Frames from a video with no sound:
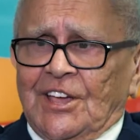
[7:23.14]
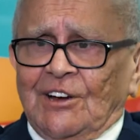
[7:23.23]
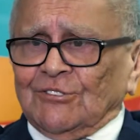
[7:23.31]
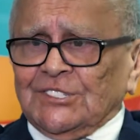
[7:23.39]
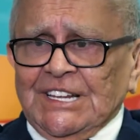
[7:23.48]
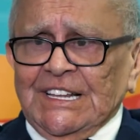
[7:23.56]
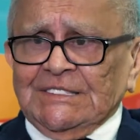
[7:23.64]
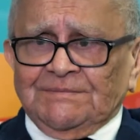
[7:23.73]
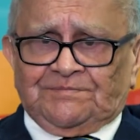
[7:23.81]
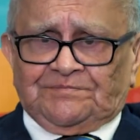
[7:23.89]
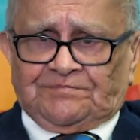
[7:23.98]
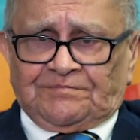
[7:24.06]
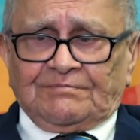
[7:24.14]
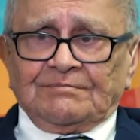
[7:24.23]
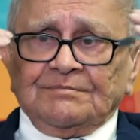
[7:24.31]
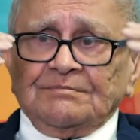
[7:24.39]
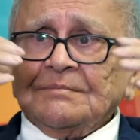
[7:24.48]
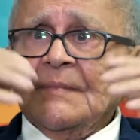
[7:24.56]
kerosene.
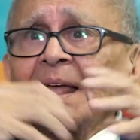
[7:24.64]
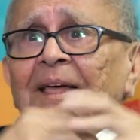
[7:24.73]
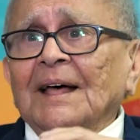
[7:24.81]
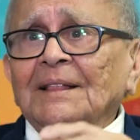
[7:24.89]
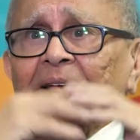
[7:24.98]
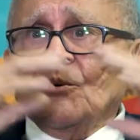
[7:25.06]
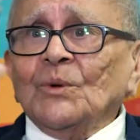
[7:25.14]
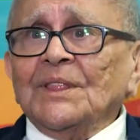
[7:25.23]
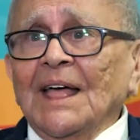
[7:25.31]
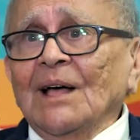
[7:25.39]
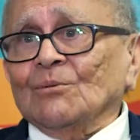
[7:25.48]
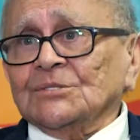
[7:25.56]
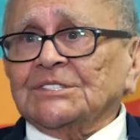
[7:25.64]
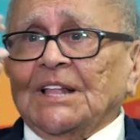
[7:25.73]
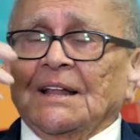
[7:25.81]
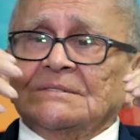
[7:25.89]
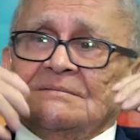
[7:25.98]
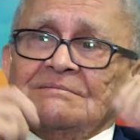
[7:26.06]
And then when that was
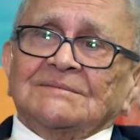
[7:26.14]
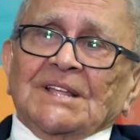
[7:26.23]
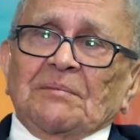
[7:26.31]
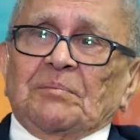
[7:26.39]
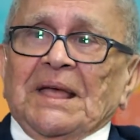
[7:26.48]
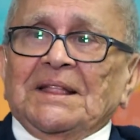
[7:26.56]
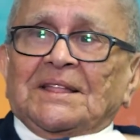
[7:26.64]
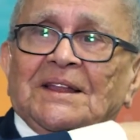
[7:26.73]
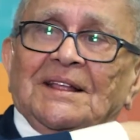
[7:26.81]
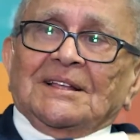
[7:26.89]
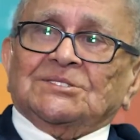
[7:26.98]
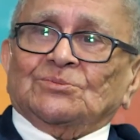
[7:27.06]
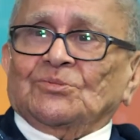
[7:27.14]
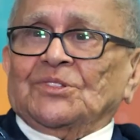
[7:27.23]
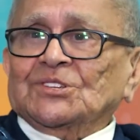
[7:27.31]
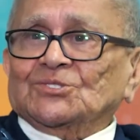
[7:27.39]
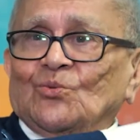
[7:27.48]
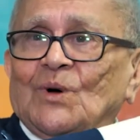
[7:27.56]
done, they painted us with
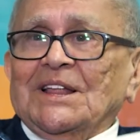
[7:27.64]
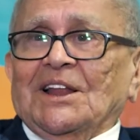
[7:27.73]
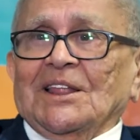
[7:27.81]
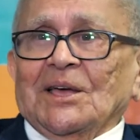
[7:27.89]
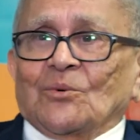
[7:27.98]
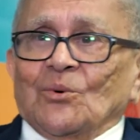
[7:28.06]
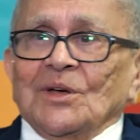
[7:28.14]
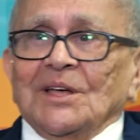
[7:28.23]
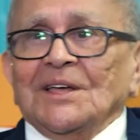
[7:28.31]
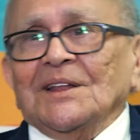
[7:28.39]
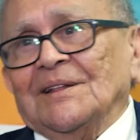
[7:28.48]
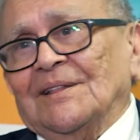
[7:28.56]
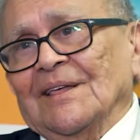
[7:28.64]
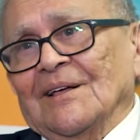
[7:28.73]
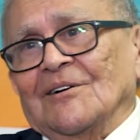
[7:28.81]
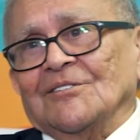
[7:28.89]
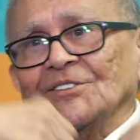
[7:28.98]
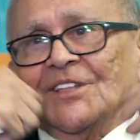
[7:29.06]
this white liquid,
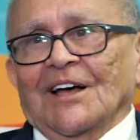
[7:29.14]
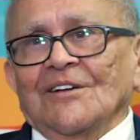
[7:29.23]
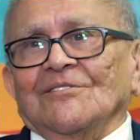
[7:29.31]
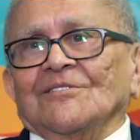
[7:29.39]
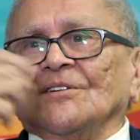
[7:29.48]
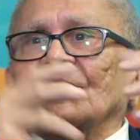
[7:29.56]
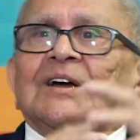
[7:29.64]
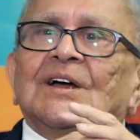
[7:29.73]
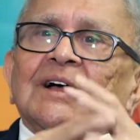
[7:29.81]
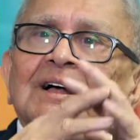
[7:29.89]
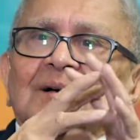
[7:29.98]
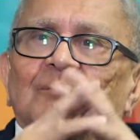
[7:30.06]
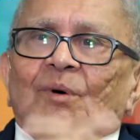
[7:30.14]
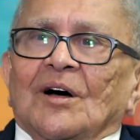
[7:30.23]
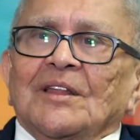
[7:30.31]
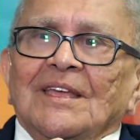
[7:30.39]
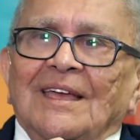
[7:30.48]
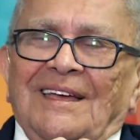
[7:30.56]
our entire
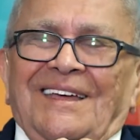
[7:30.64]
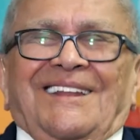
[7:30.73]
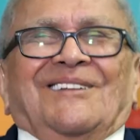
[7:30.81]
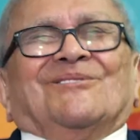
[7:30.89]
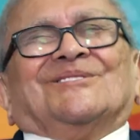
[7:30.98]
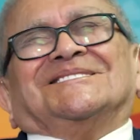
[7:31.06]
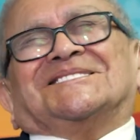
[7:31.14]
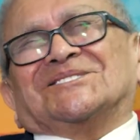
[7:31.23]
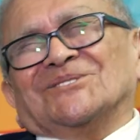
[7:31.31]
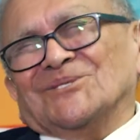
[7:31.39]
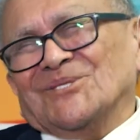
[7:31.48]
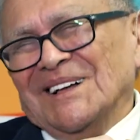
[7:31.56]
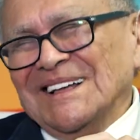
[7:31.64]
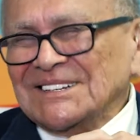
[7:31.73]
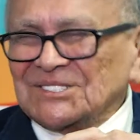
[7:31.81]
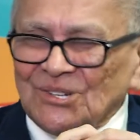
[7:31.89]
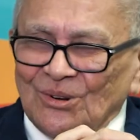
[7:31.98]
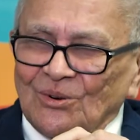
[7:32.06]
body. It was
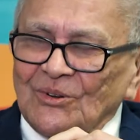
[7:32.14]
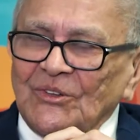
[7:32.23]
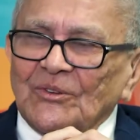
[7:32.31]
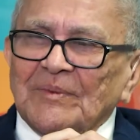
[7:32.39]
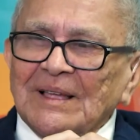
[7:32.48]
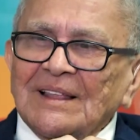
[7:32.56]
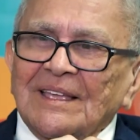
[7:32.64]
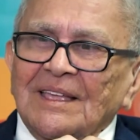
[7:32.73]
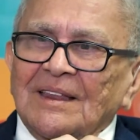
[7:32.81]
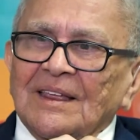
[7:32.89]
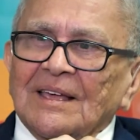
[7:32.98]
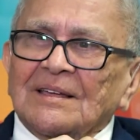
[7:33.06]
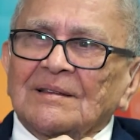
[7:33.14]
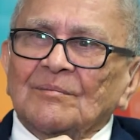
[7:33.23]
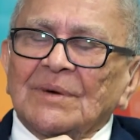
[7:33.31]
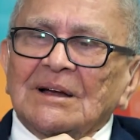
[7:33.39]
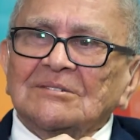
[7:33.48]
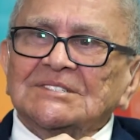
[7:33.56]
so humiliating and
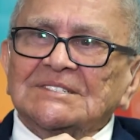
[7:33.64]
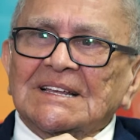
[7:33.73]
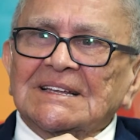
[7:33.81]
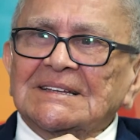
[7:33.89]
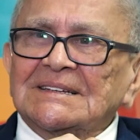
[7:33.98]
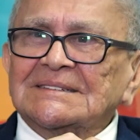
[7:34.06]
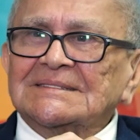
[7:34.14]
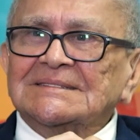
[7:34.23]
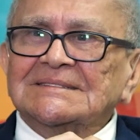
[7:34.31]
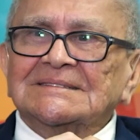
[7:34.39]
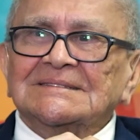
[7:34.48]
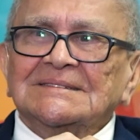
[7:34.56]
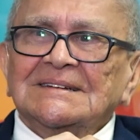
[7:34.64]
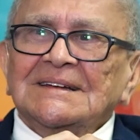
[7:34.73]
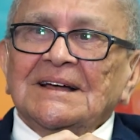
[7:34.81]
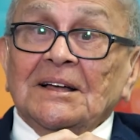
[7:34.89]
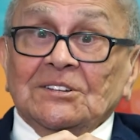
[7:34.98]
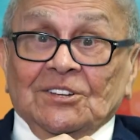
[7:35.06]
embarrassing and
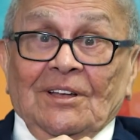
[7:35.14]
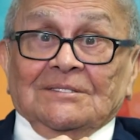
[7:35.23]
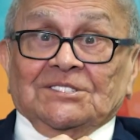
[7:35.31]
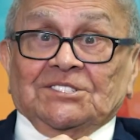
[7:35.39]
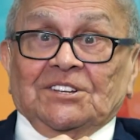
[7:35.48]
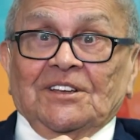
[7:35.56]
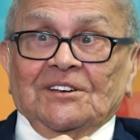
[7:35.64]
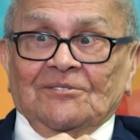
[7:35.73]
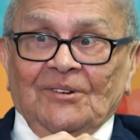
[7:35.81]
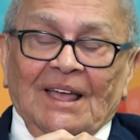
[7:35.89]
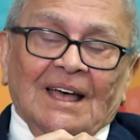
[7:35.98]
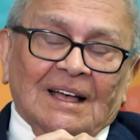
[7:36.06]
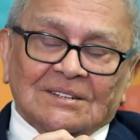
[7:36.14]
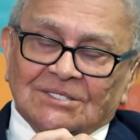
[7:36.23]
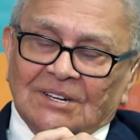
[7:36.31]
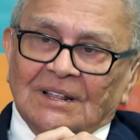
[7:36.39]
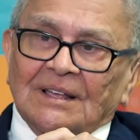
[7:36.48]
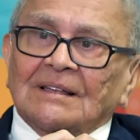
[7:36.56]
scary,
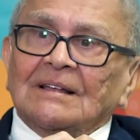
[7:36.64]
actually.